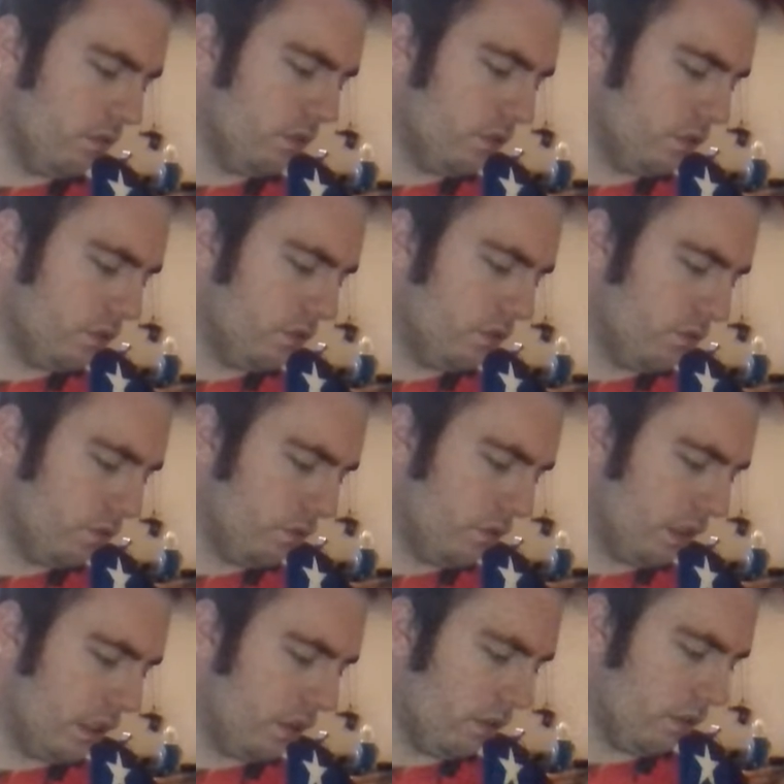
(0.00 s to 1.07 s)
no
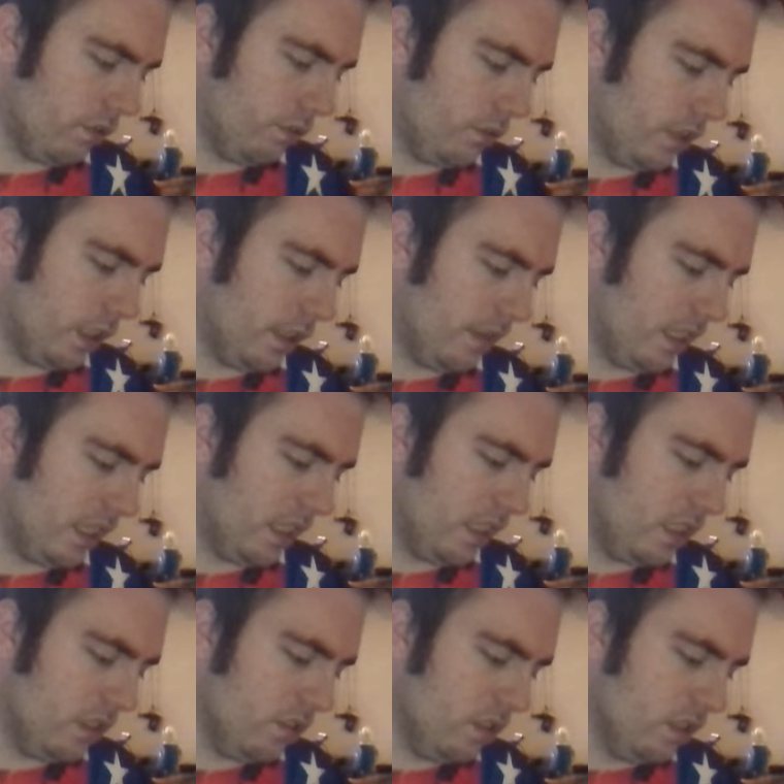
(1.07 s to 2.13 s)
cells, whatever
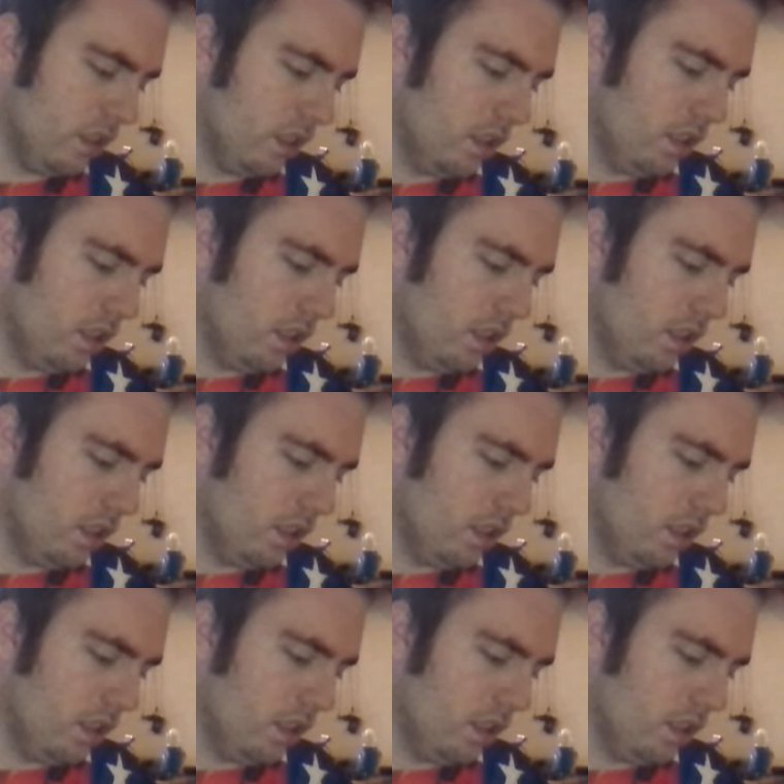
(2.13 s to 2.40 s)
that is.